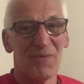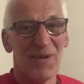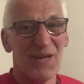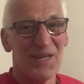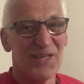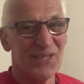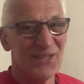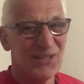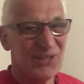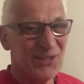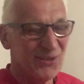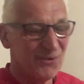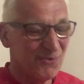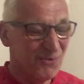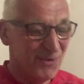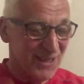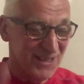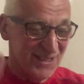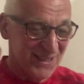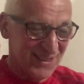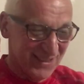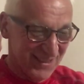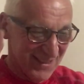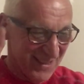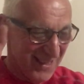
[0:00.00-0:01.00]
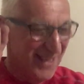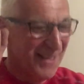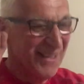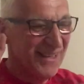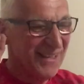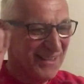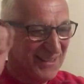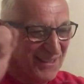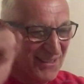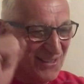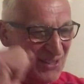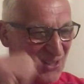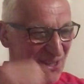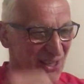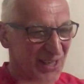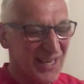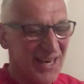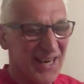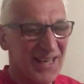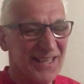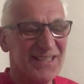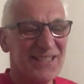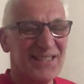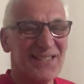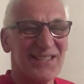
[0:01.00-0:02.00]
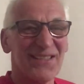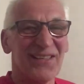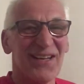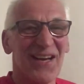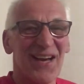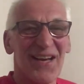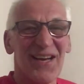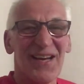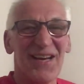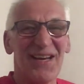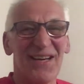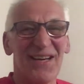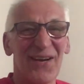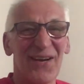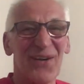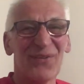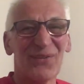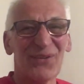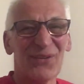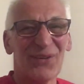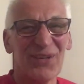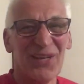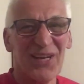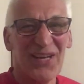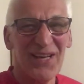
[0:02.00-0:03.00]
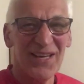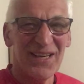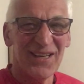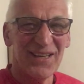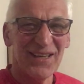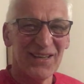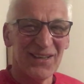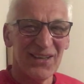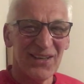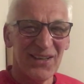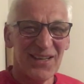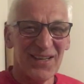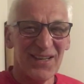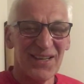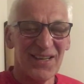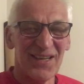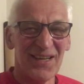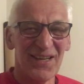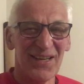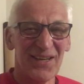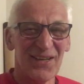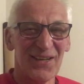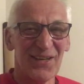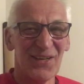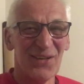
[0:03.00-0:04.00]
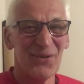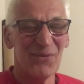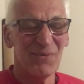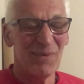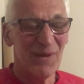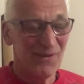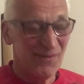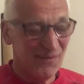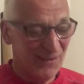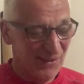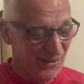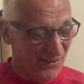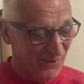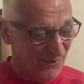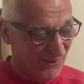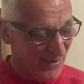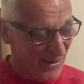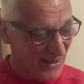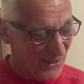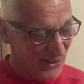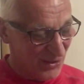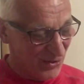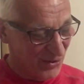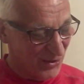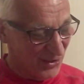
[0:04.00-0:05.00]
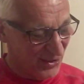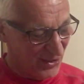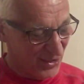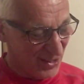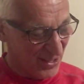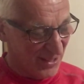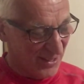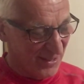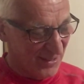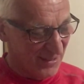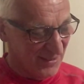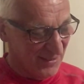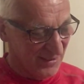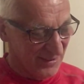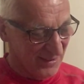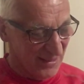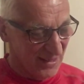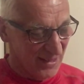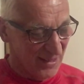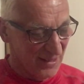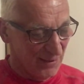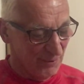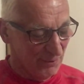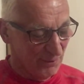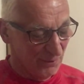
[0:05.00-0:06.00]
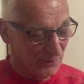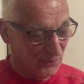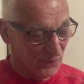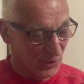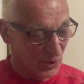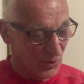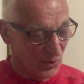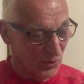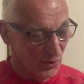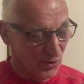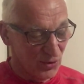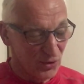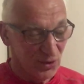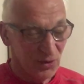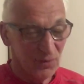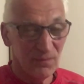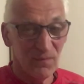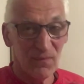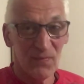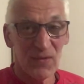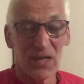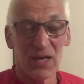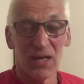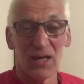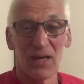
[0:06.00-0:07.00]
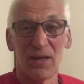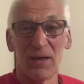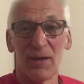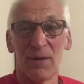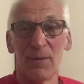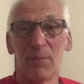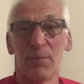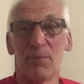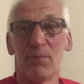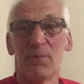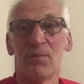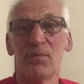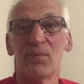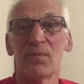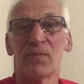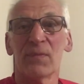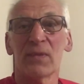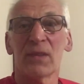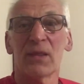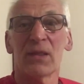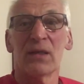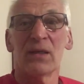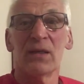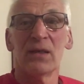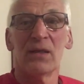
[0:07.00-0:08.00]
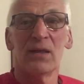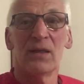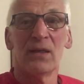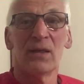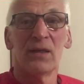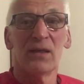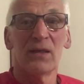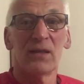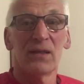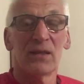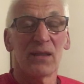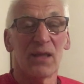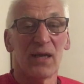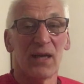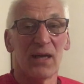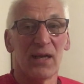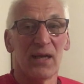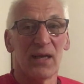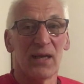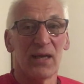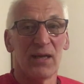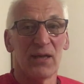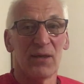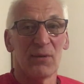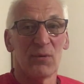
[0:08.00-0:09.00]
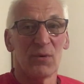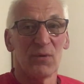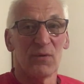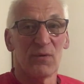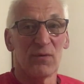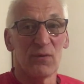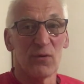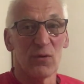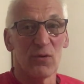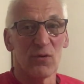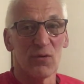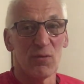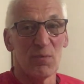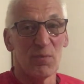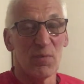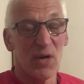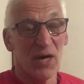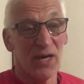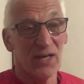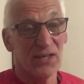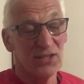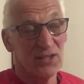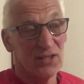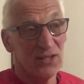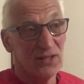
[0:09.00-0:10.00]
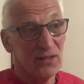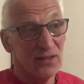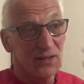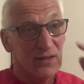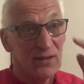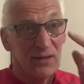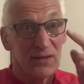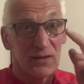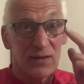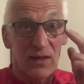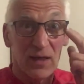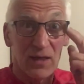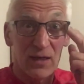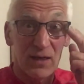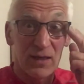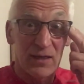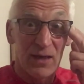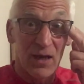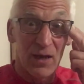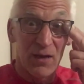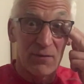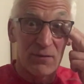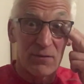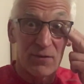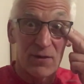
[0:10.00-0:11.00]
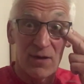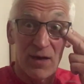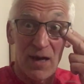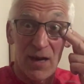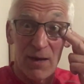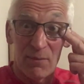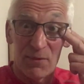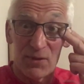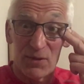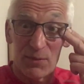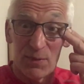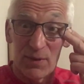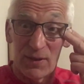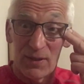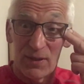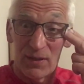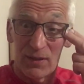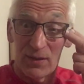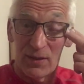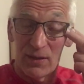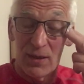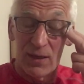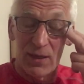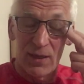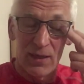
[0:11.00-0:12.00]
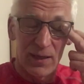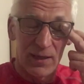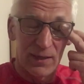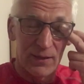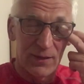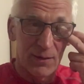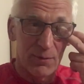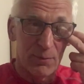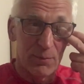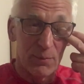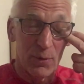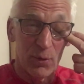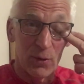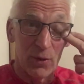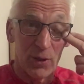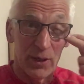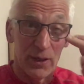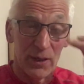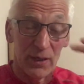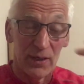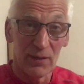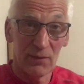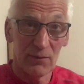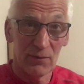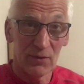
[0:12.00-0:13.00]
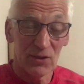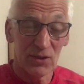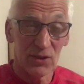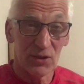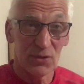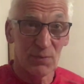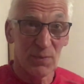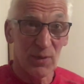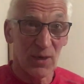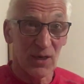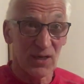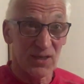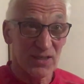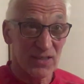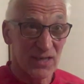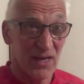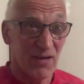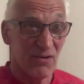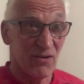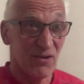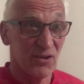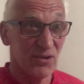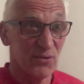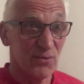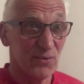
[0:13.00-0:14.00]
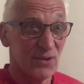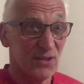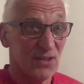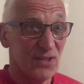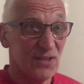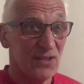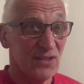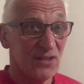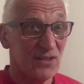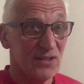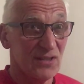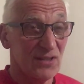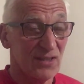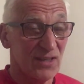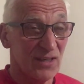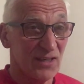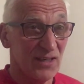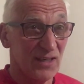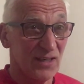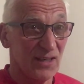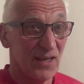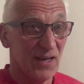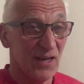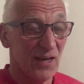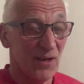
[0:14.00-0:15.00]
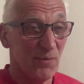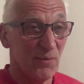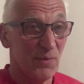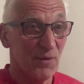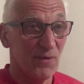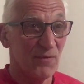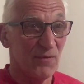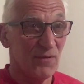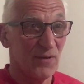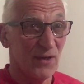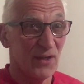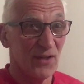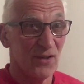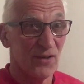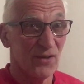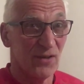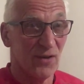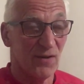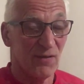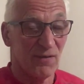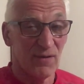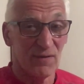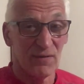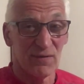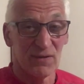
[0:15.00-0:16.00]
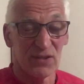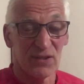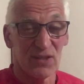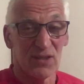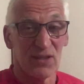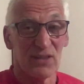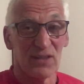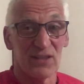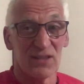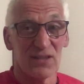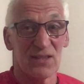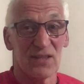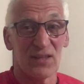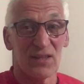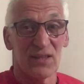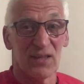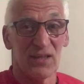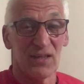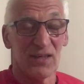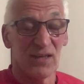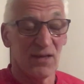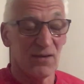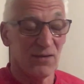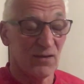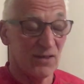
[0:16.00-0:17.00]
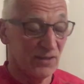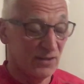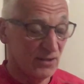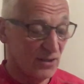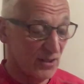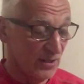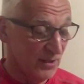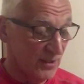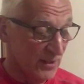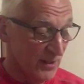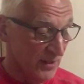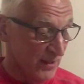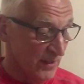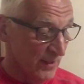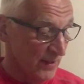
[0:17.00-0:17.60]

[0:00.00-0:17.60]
managed to win G8s today after a little bit of an adventurous uh, um, course. Um, they were four abreast uh, going through Hammersmith, and the buoy just past Harrods was sticking out a bit further than I've ever seen it sticking out actually.